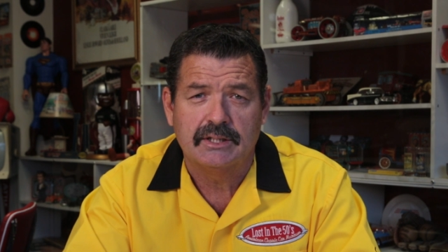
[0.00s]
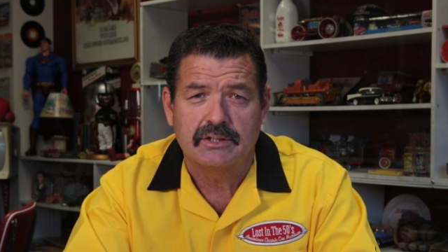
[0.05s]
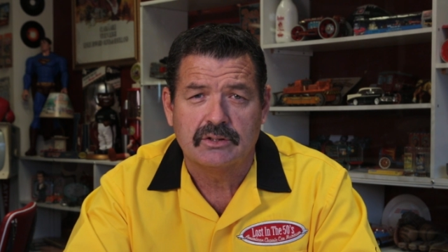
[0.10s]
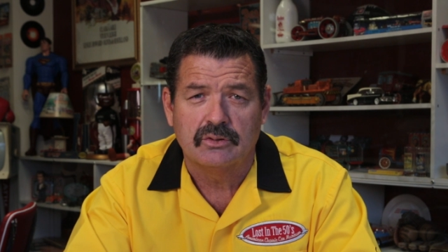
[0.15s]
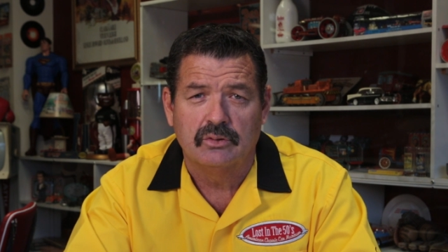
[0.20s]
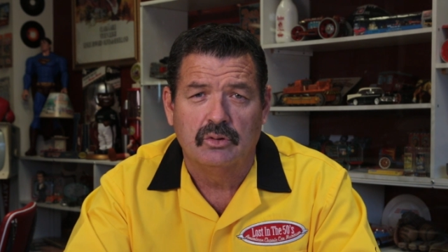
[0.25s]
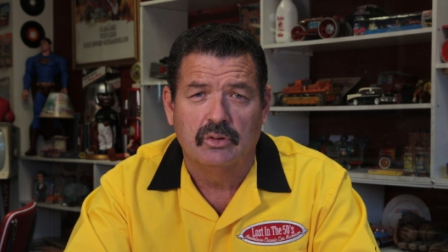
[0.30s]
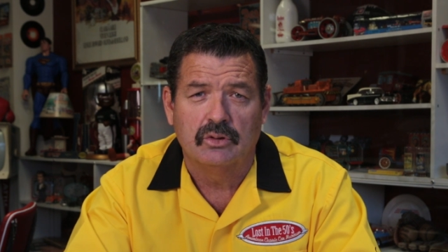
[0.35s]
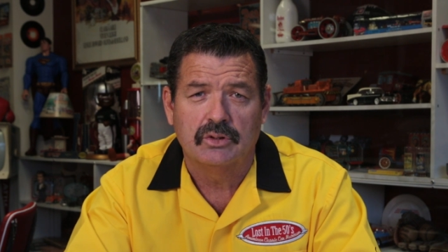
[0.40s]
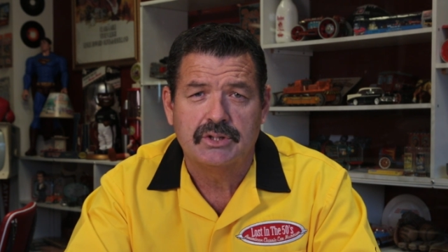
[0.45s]
It's
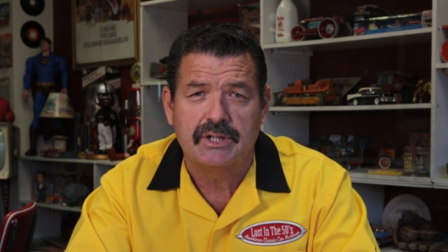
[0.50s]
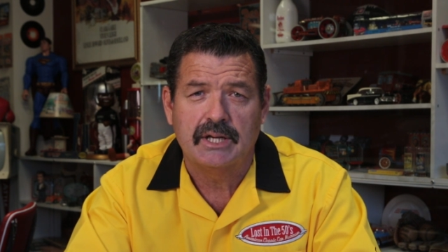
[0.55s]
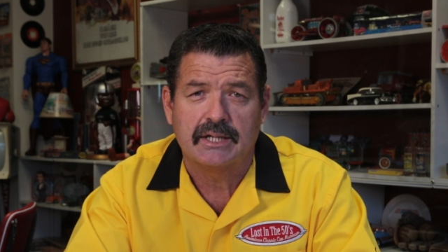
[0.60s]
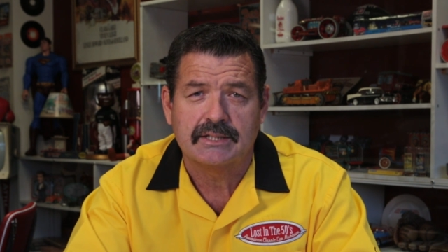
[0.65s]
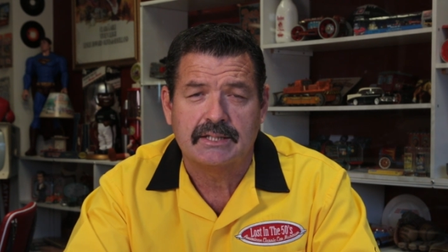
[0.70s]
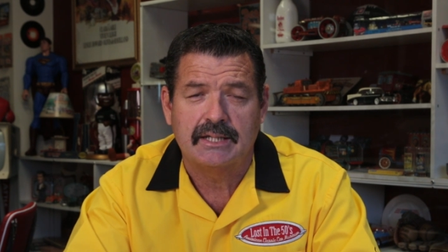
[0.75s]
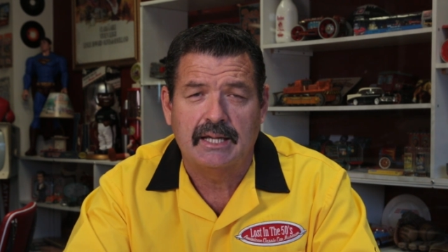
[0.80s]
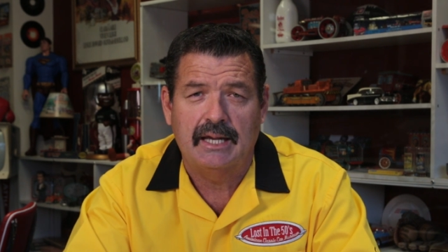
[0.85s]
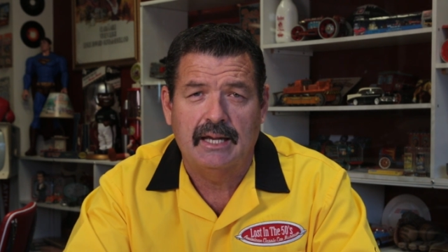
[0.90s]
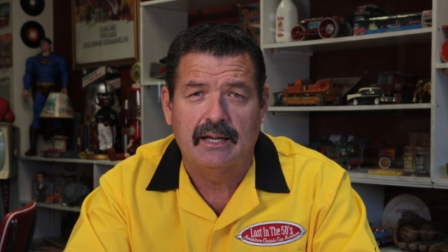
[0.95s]
all
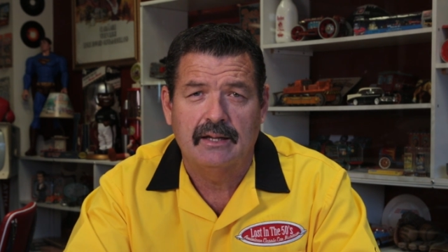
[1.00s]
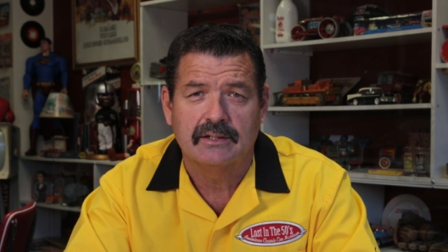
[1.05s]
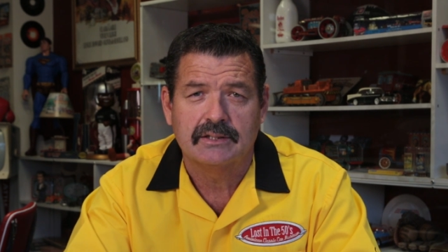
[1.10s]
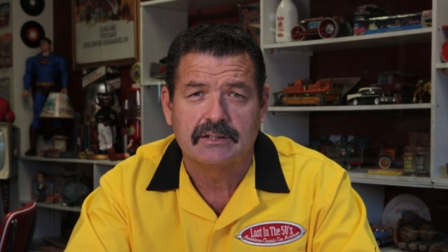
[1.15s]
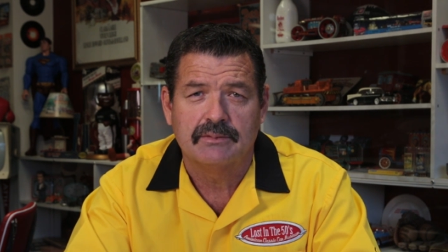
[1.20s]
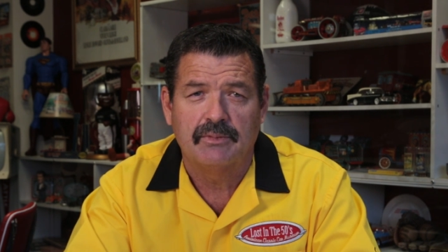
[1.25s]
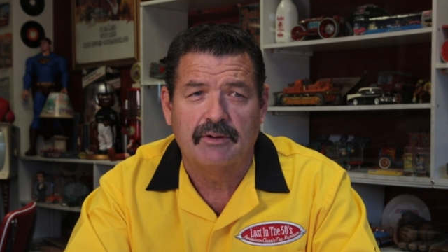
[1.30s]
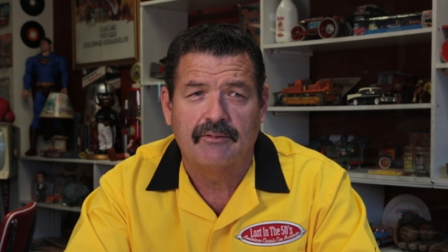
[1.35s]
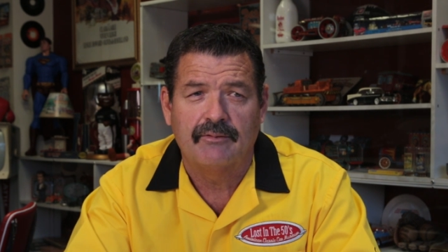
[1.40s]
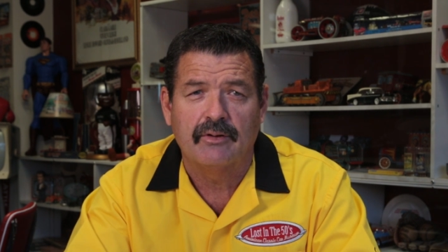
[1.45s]
just
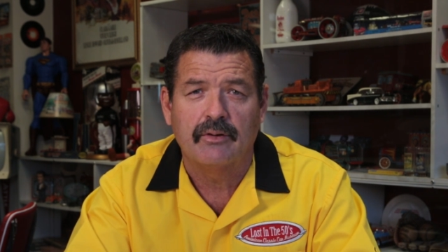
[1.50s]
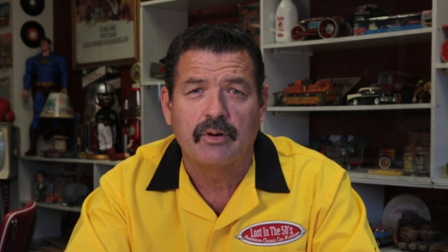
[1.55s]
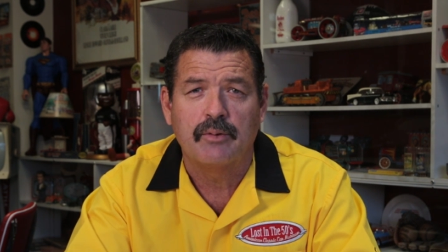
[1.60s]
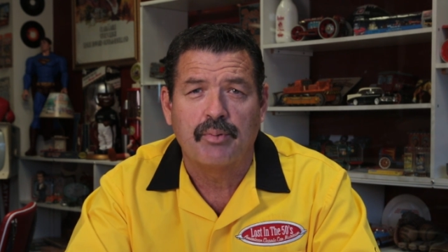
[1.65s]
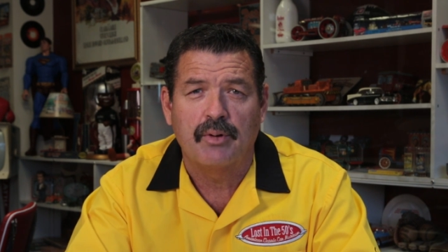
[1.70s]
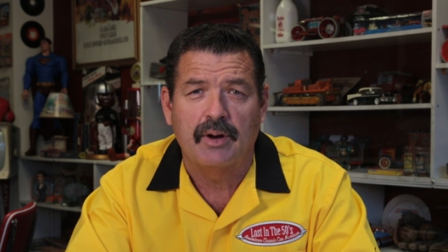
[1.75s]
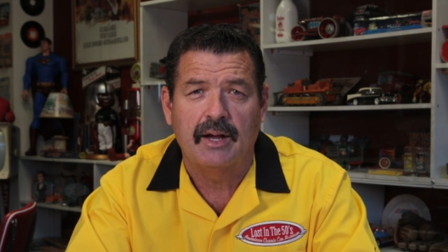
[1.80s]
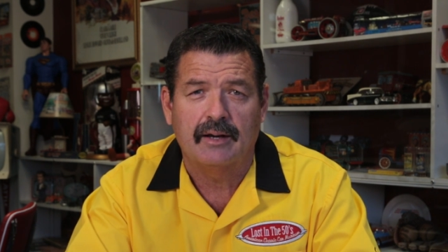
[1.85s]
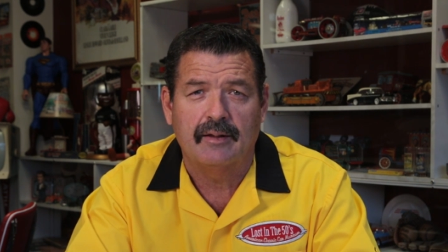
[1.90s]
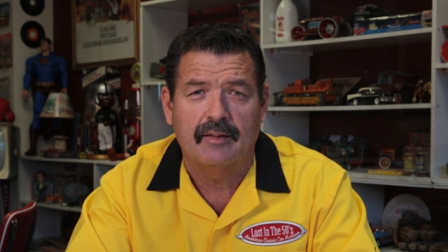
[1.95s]
ours, and we're very
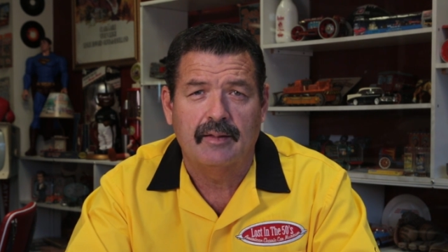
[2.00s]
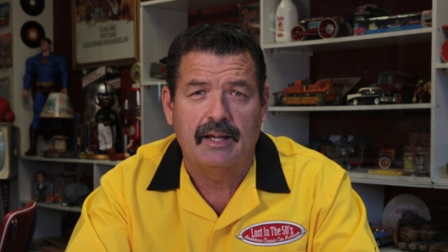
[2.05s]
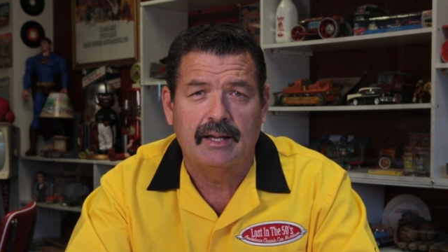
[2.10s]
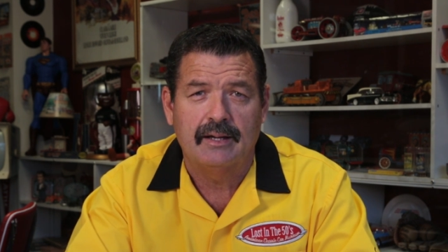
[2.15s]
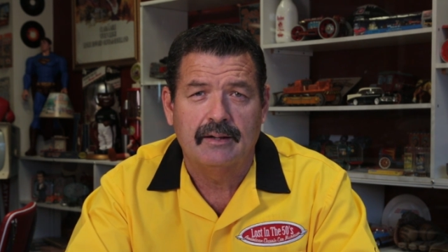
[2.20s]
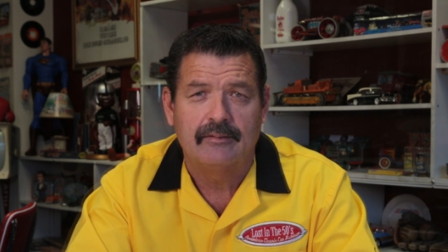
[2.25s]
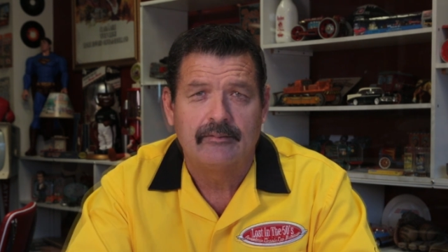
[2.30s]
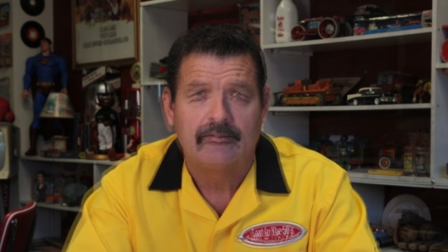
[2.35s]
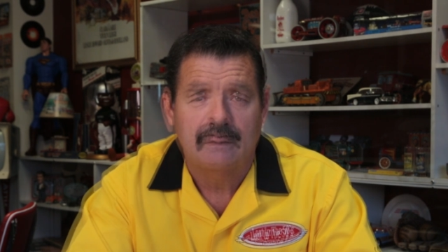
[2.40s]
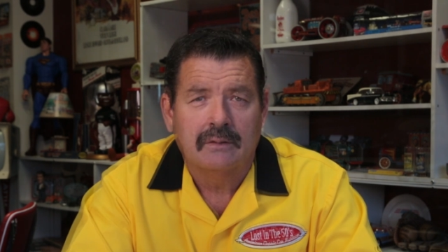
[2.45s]
proud of that.